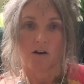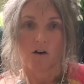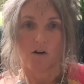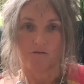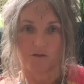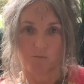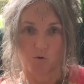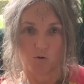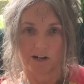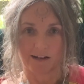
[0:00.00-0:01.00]
of the
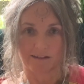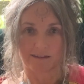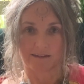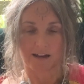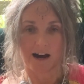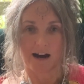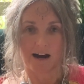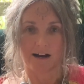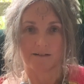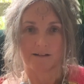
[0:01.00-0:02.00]
morning
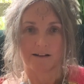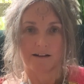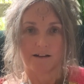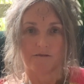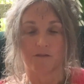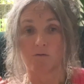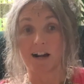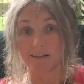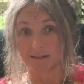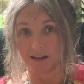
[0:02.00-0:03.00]
star for
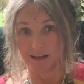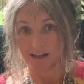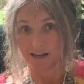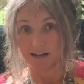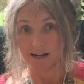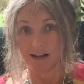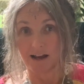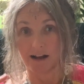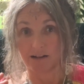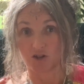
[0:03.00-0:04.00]
us in
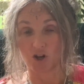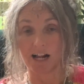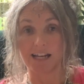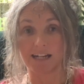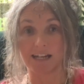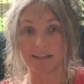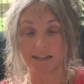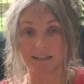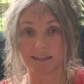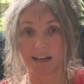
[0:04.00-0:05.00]
Australian
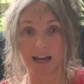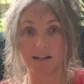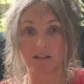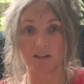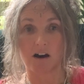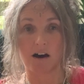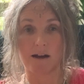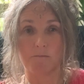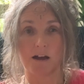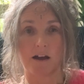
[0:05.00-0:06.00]
Eastern Standard
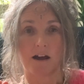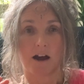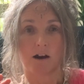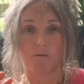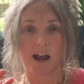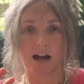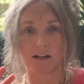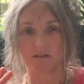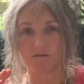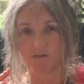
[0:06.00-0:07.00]
Time
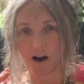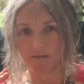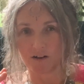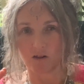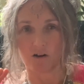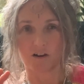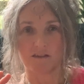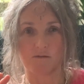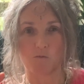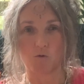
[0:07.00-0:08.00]
around 5 o'clock
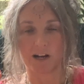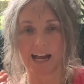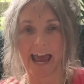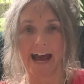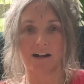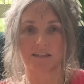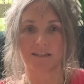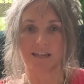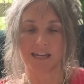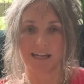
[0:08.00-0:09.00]
in the morning out
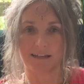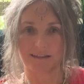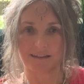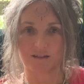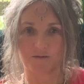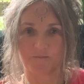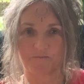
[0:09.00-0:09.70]
to the east.